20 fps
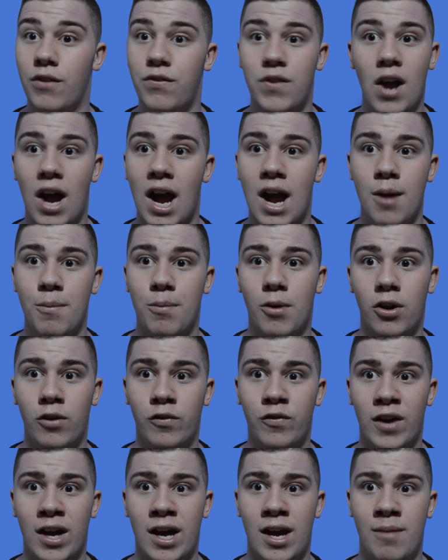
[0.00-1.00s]
If you're a Harry
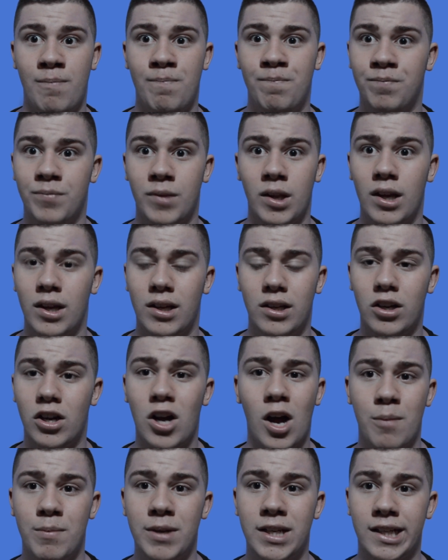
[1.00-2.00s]
Potter fan, you're
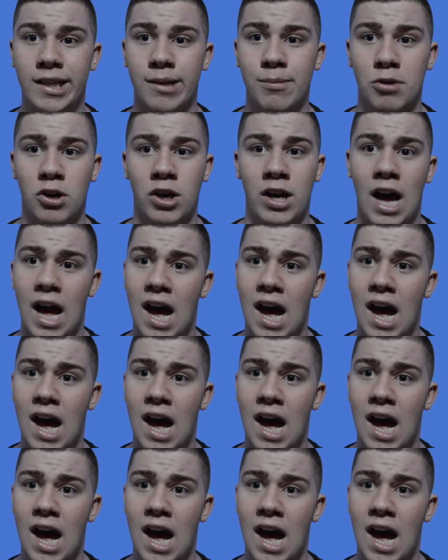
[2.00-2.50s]
going to be disappointed.